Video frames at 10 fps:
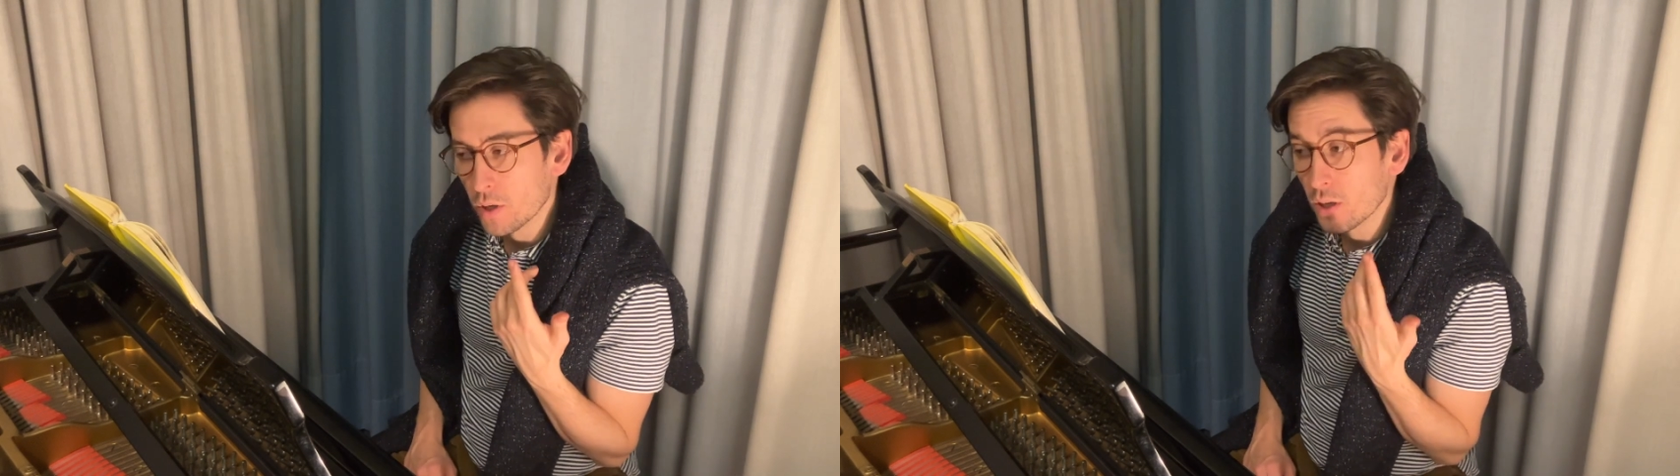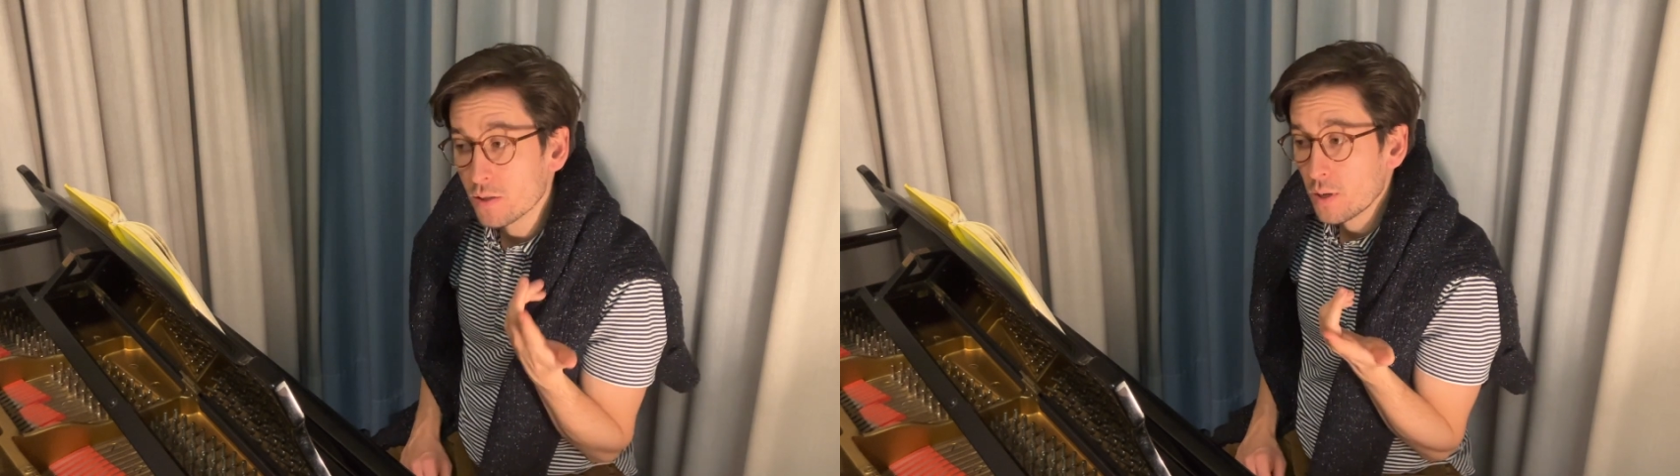
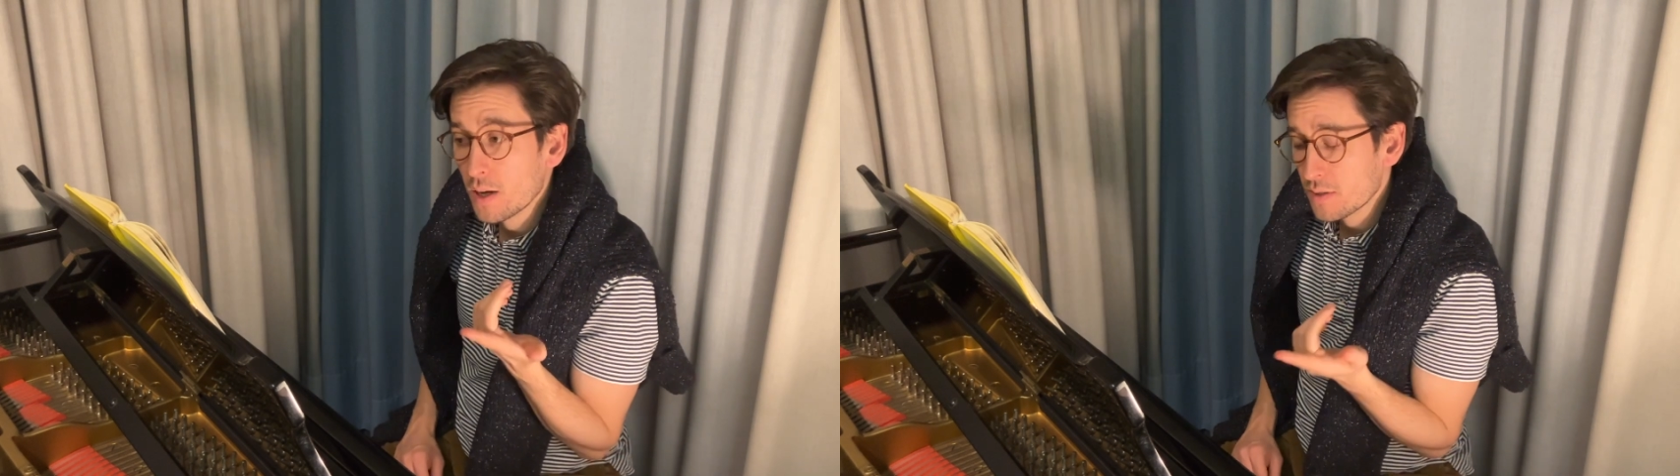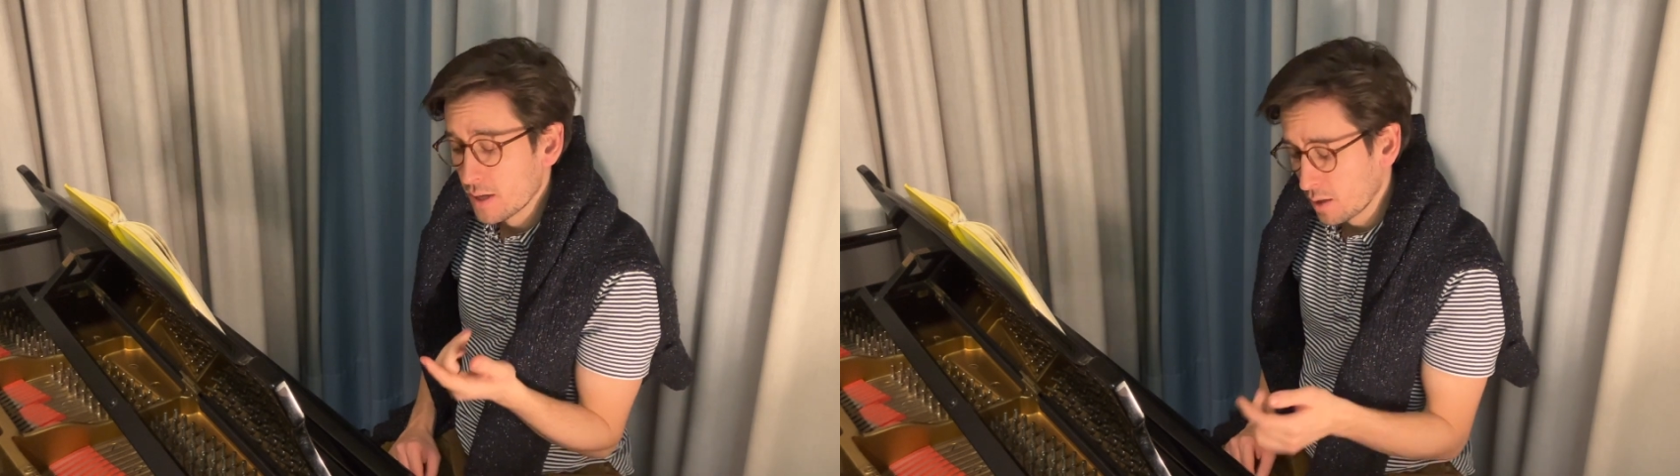also
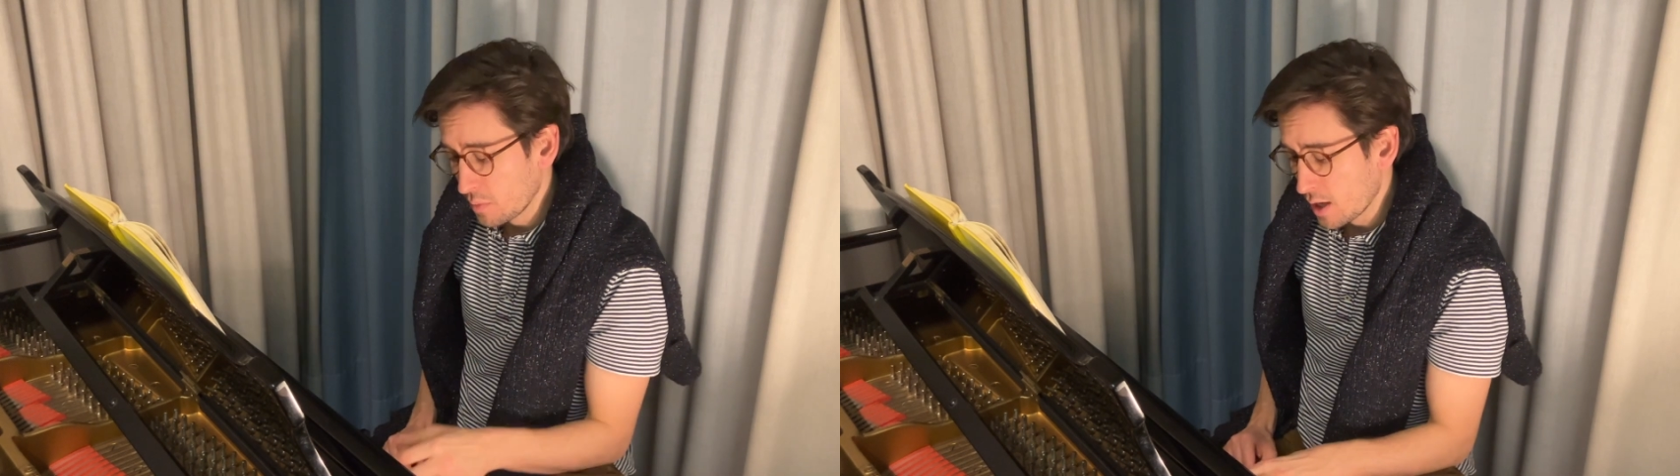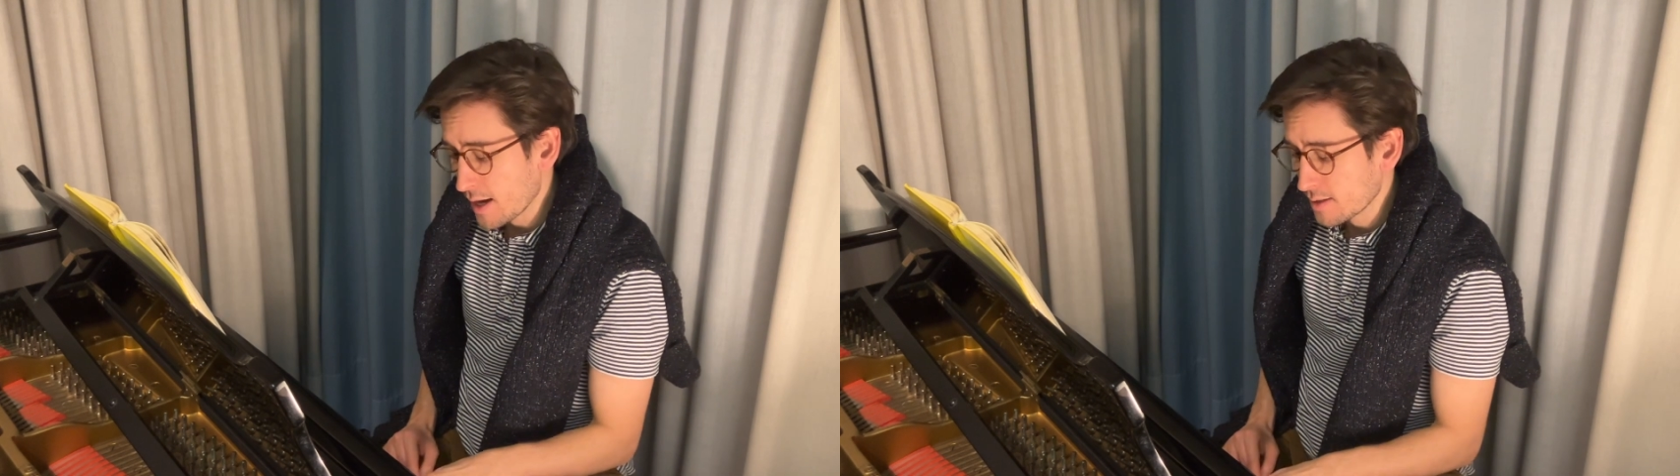have second
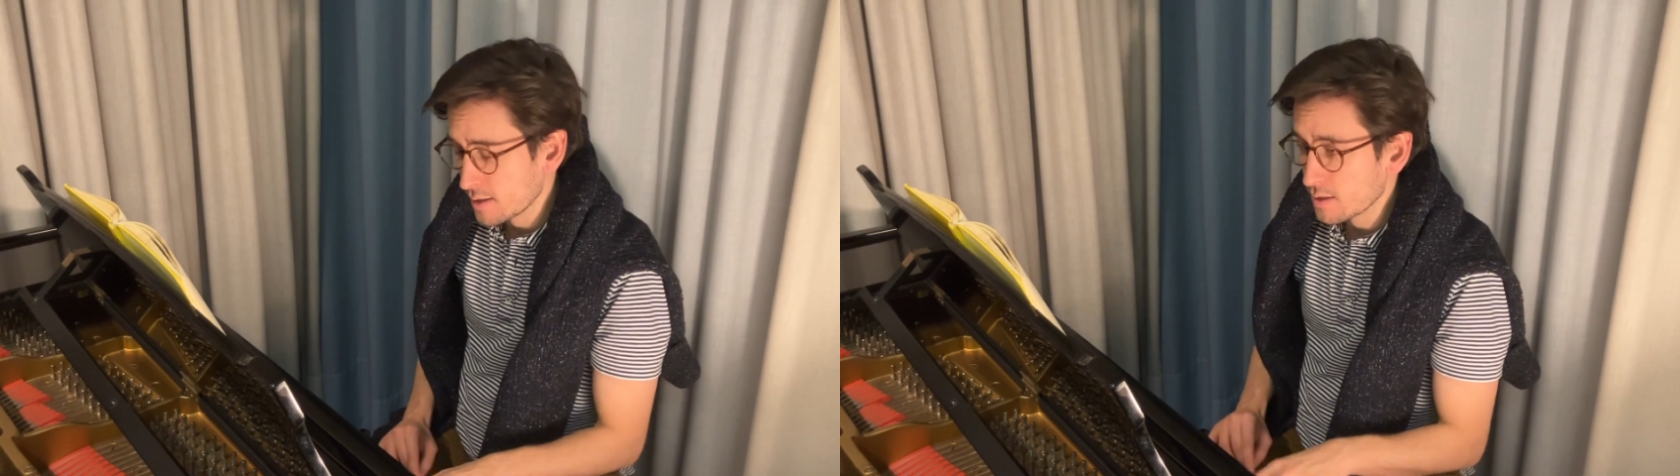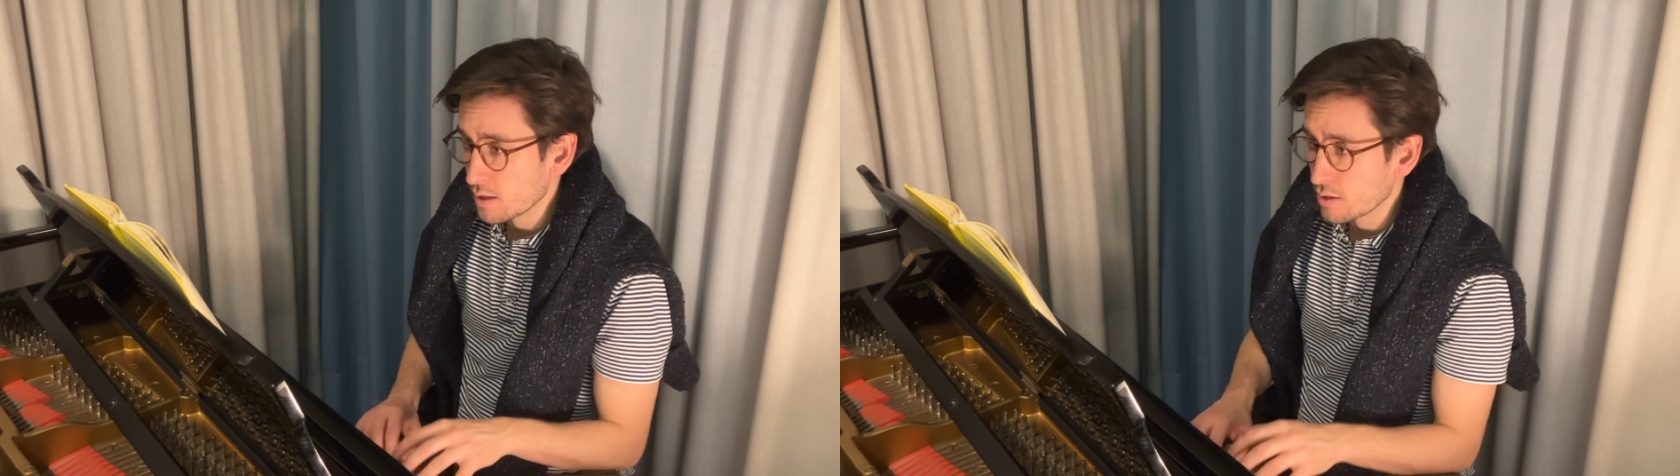beat
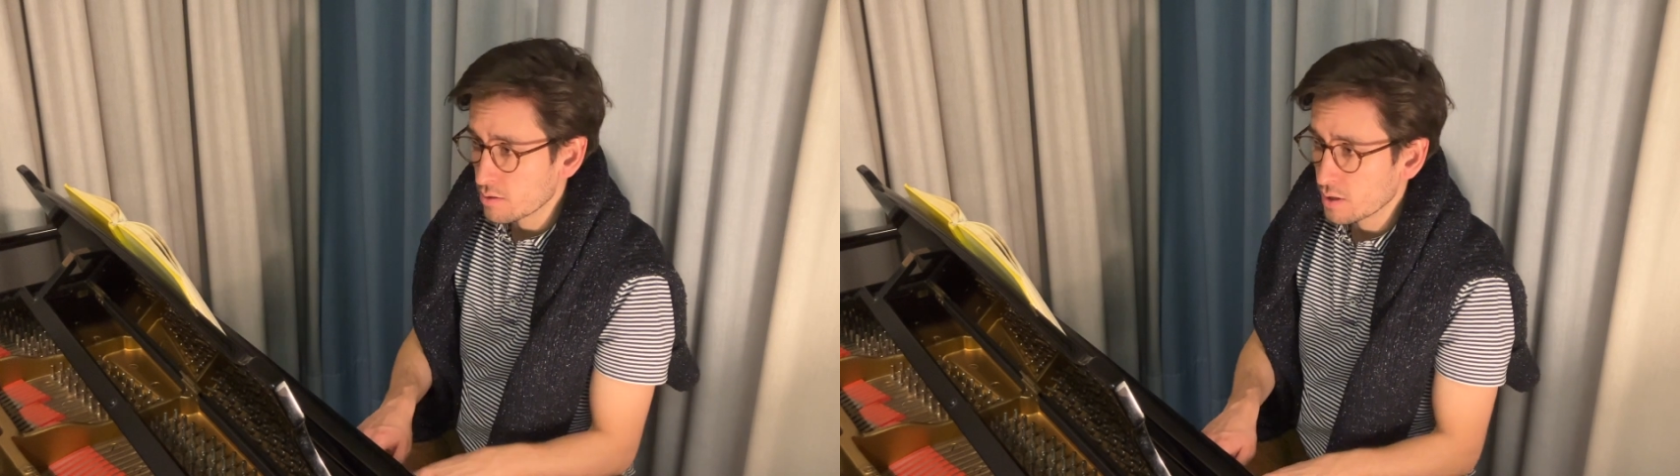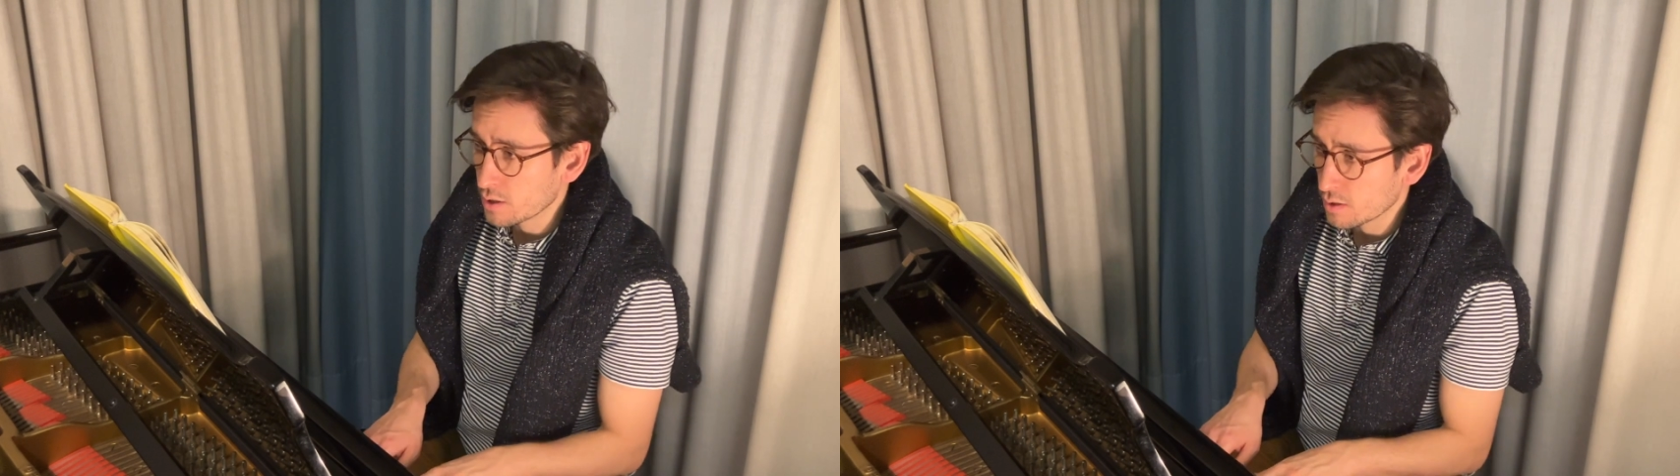accents in the
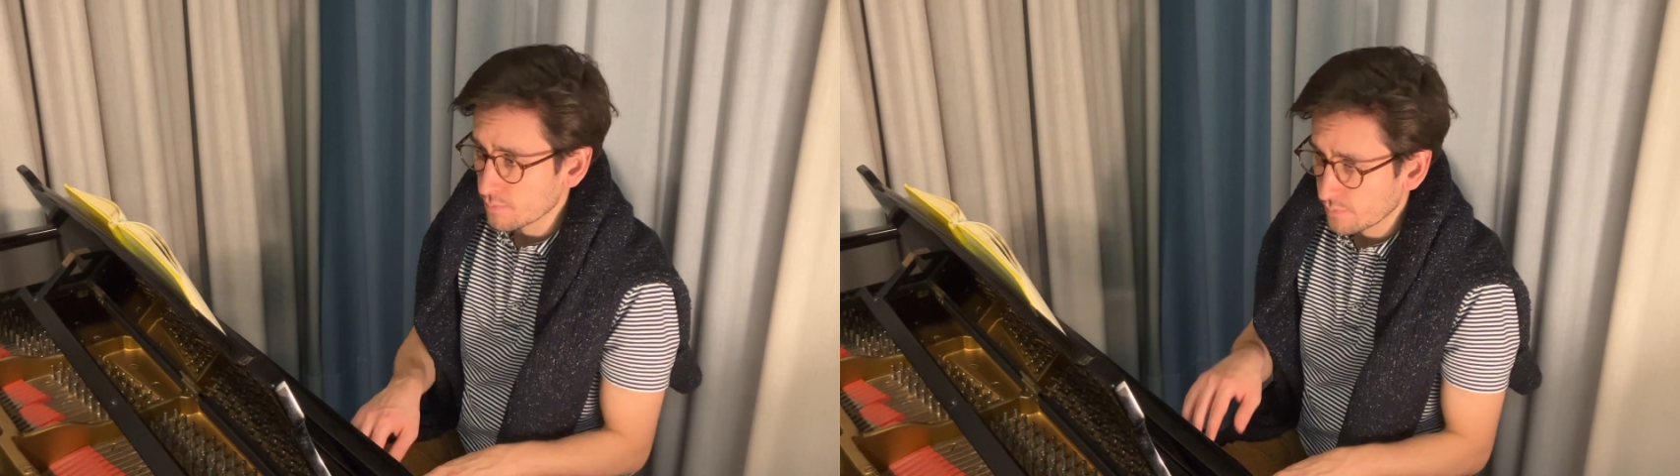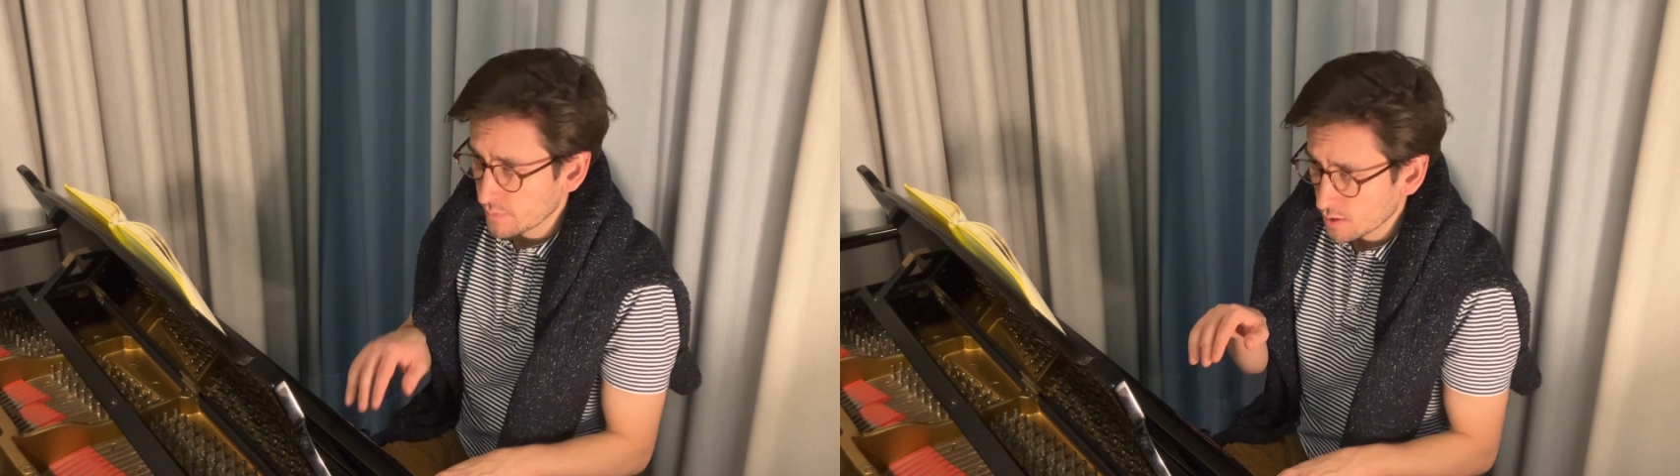introduction,